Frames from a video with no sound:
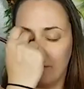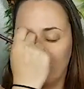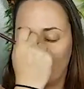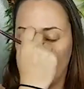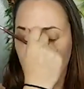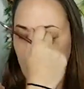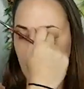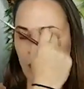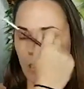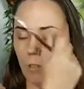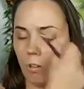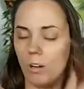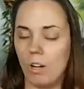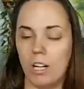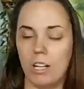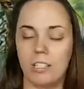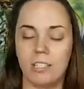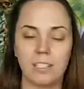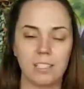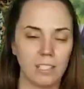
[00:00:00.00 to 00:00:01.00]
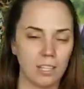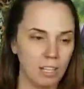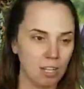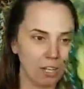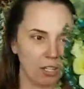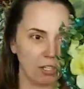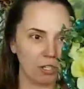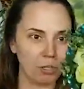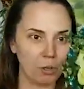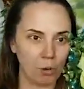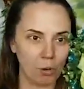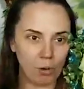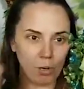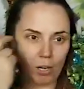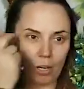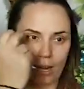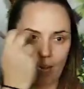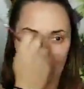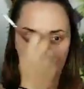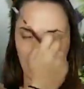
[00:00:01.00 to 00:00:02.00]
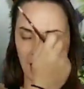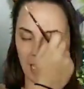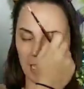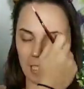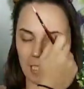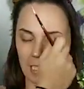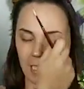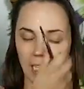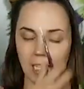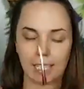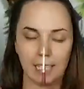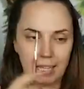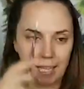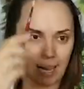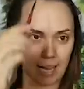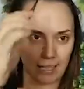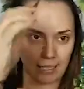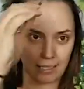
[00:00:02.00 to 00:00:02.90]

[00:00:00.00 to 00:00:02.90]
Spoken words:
right across your eyes like that.